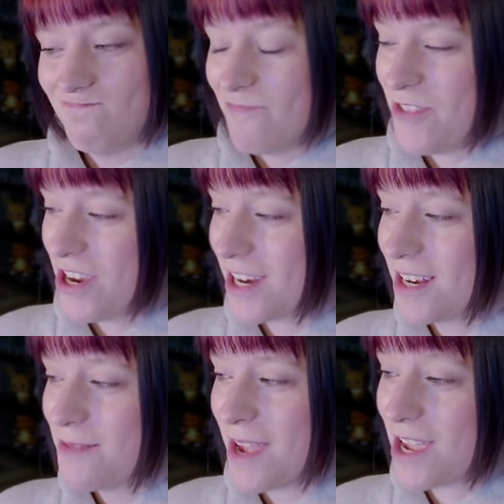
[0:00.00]
they're gonna
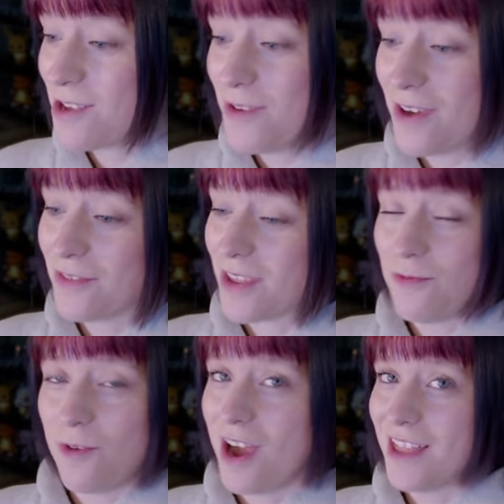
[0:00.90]
make whoever they
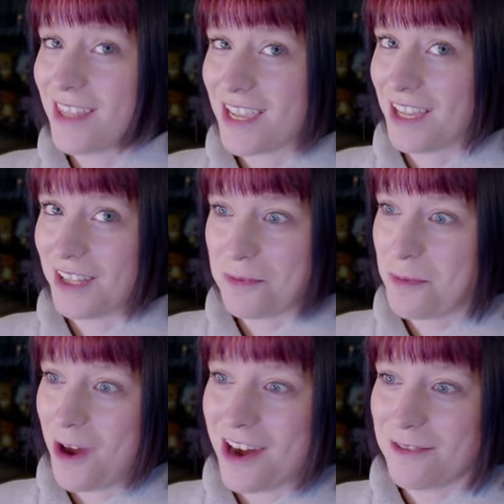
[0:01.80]
want the killing
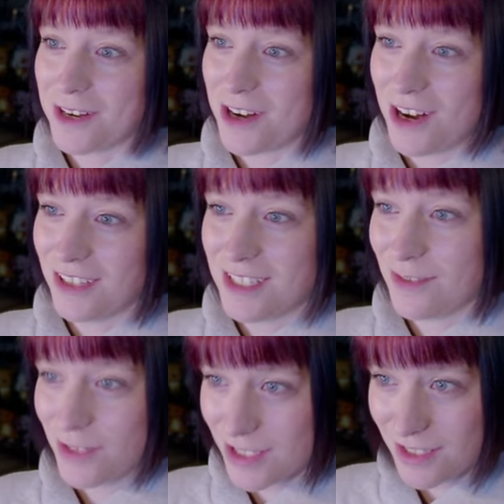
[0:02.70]
part, regardless if
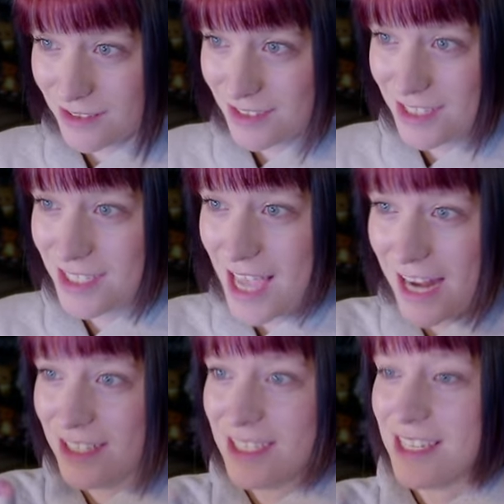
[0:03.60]
there's a
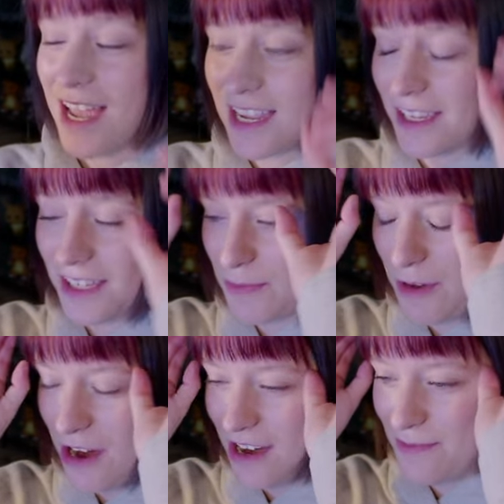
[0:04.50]
set-on-set killing
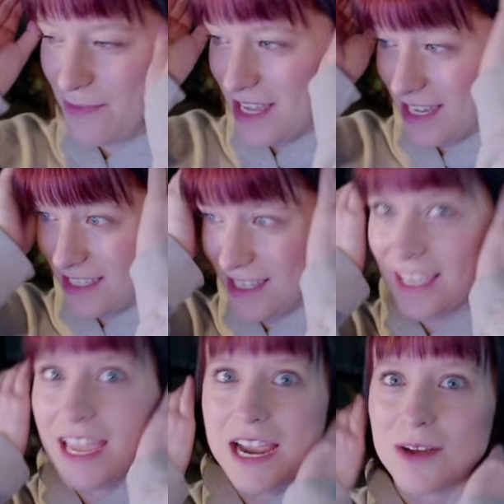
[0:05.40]
part, because the
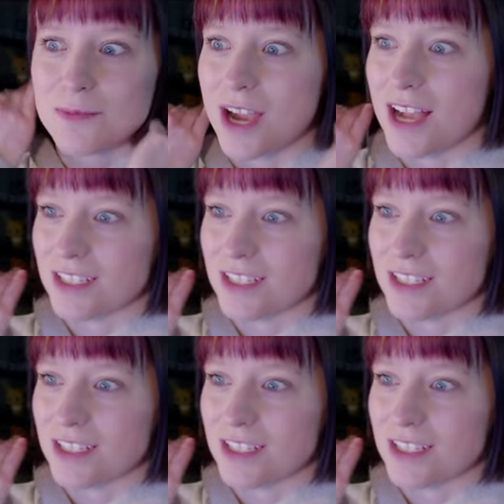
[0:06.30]
camera,